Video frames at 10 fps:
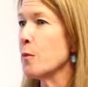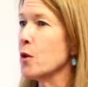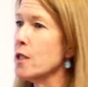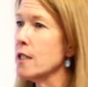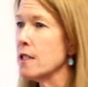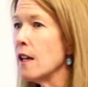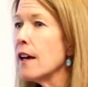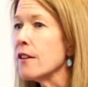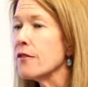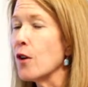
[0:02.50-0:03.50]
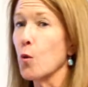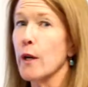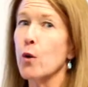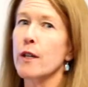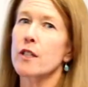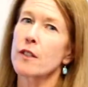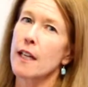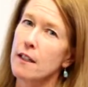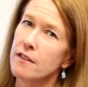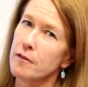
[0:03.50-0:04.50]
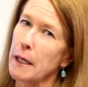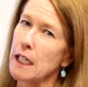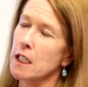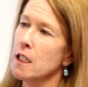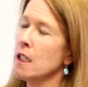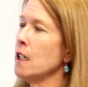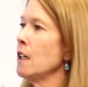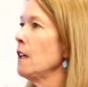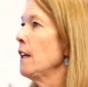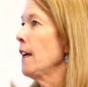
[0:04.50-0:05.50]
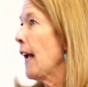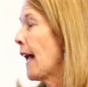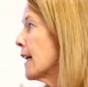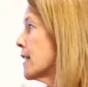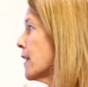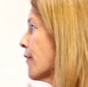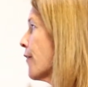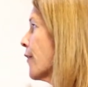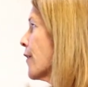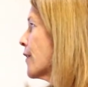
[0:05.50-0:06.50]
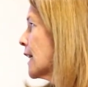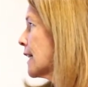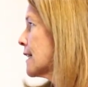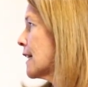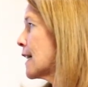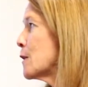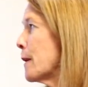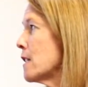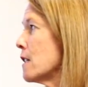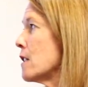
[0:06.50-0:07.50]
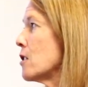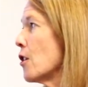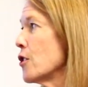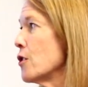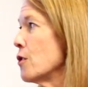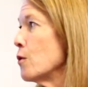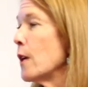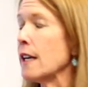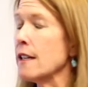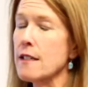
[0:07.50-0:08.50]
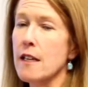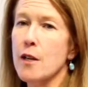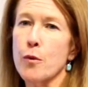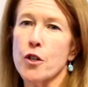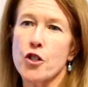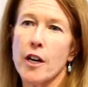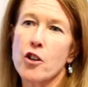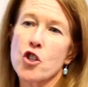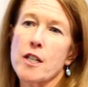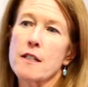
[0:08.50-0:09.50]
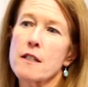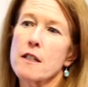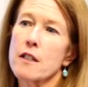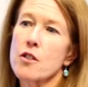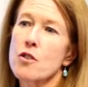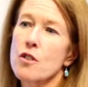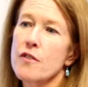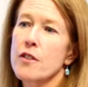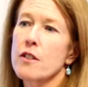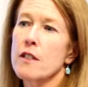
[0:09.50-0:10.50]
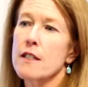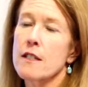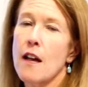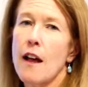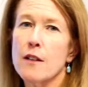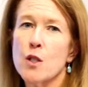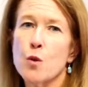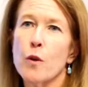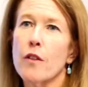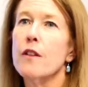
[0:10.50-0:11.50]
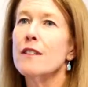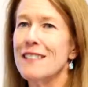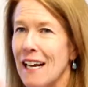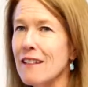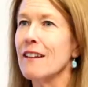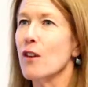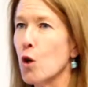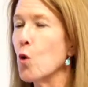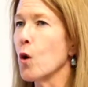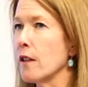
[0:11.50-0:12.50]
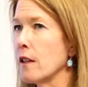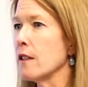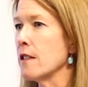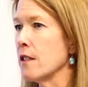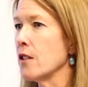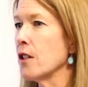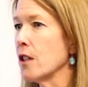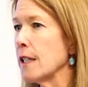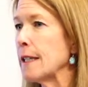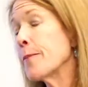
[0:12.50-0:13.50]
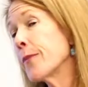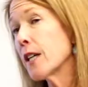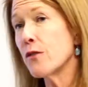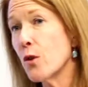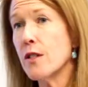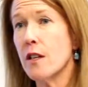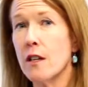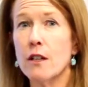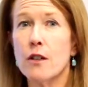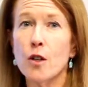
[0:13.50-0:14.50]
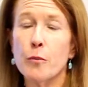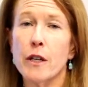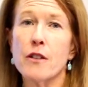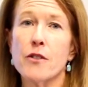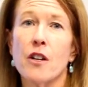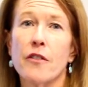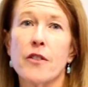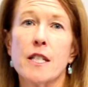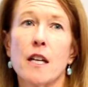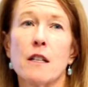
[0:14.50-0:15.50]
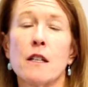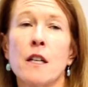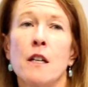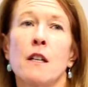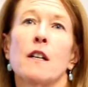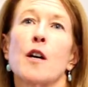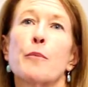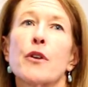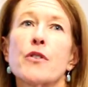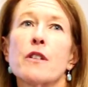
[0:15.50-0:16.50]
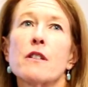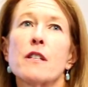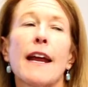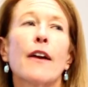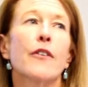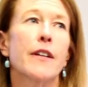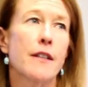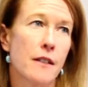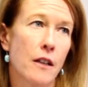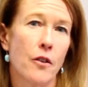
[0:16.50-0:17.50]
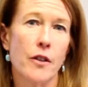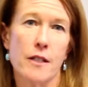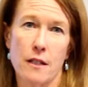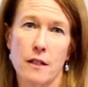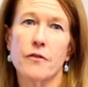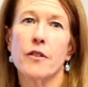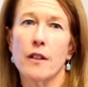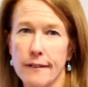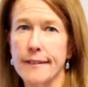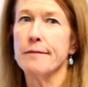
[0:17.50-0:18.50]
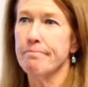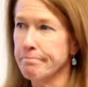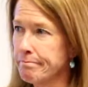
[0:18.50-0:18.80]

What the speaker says: this person's life? Are we going to run out of money? And if expenses start to exceed projections, the conservator is tasked with telling the court that this is occurring. And of course it can occur because all of a sudden a person's care needs increase significantly.